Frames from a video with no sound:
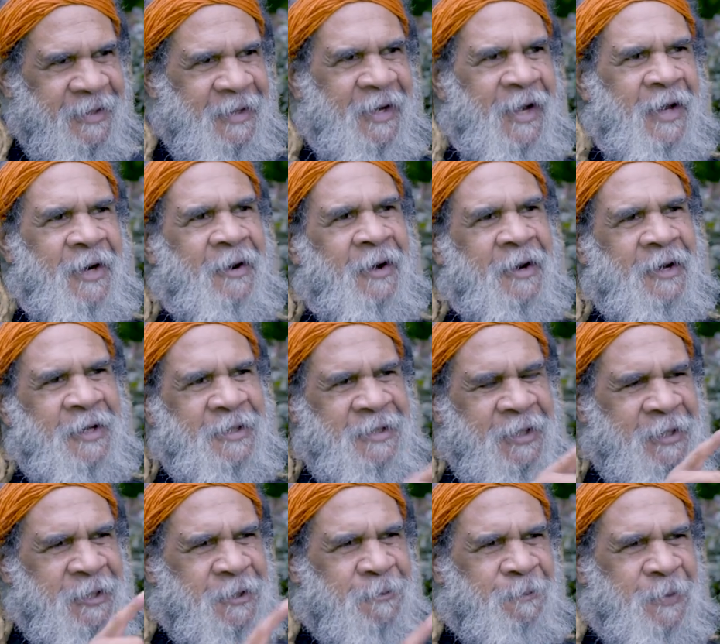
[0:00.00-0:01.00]
And like I
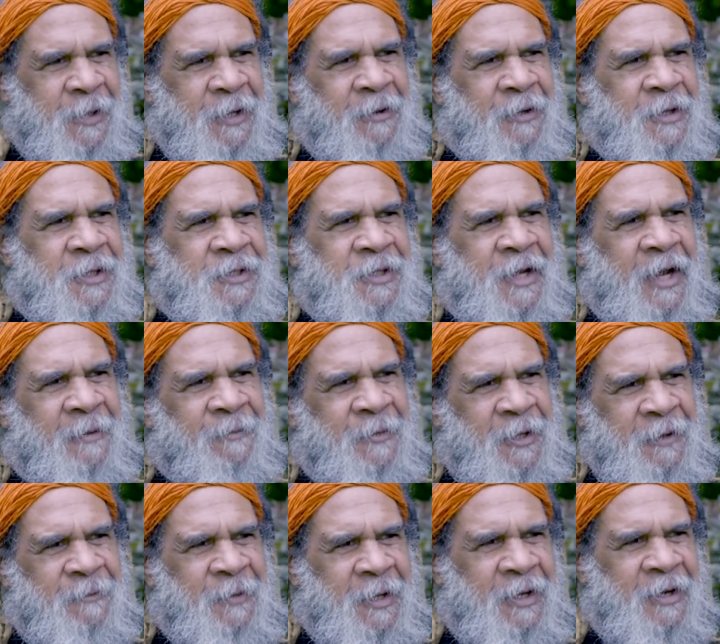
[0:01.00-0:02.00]
said, the spirit is now
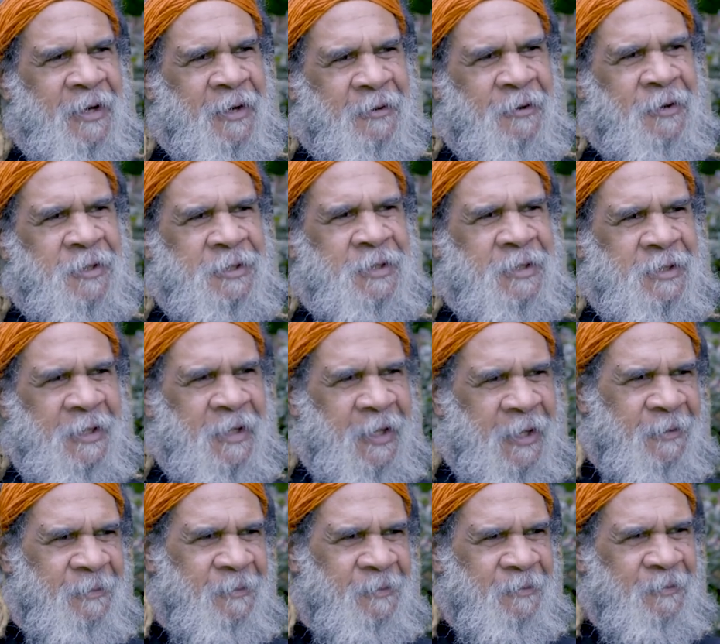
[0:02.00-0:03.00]
moving across this
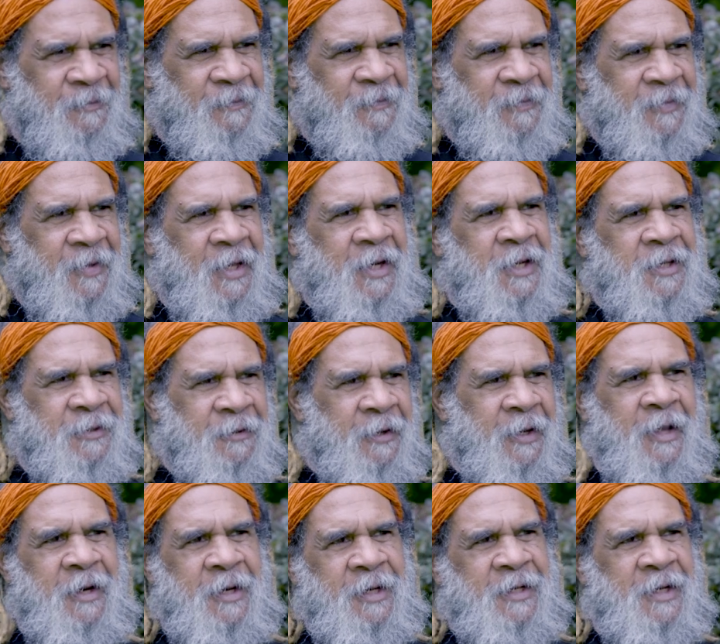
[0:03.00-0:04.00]
land. And it's
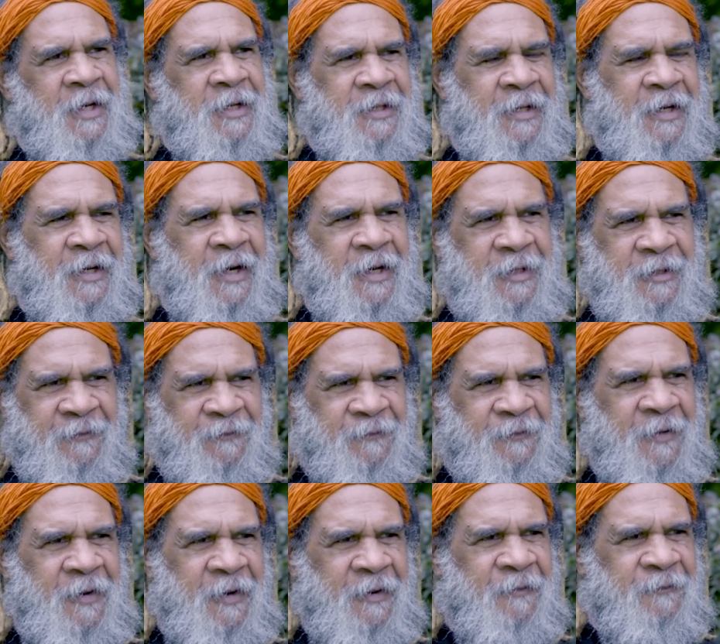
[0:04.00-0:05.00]
not only touching the hearts
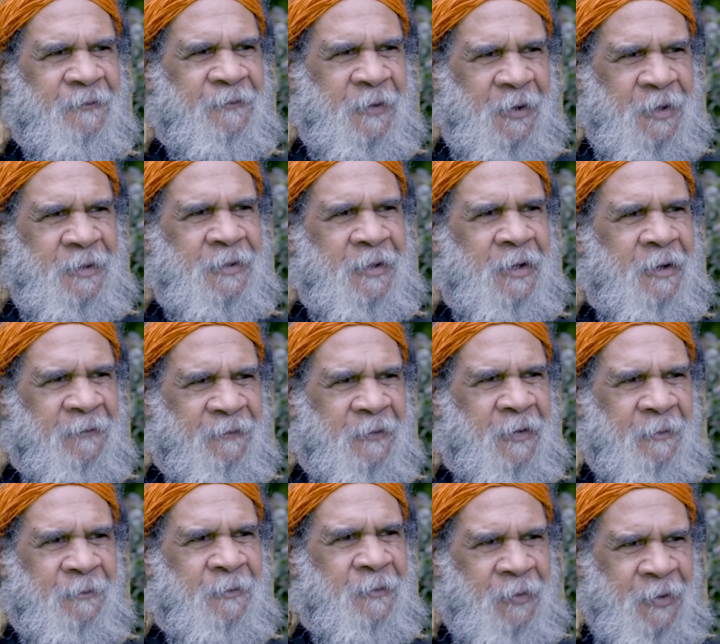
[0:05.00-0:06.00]
of
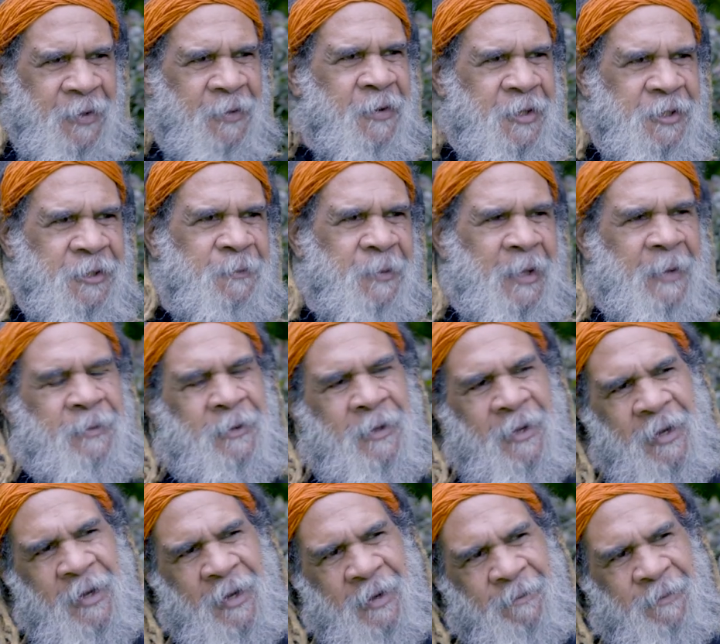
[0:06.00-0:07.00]
the original people,
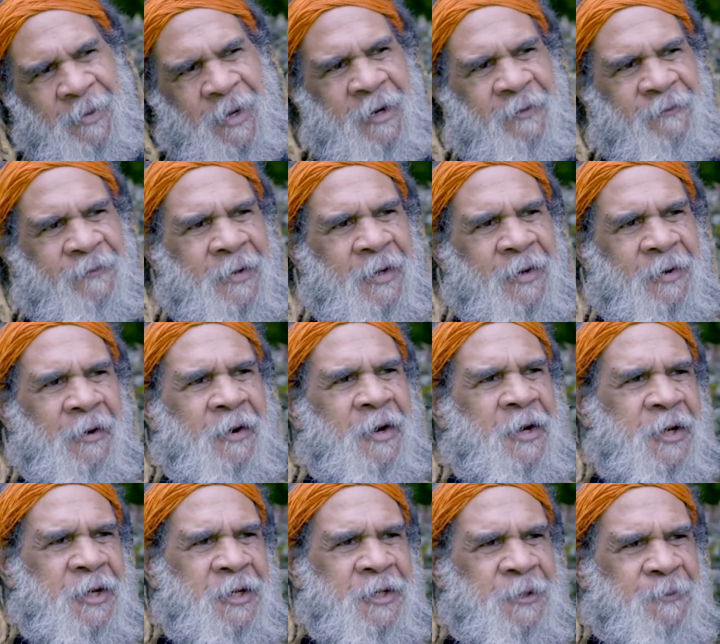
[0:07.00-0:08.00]
but of
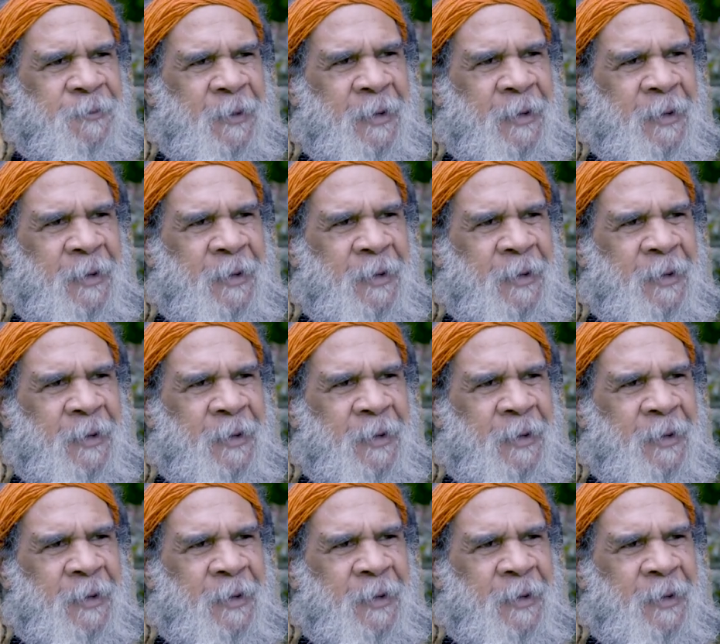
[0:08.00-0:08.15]
non-Indigenous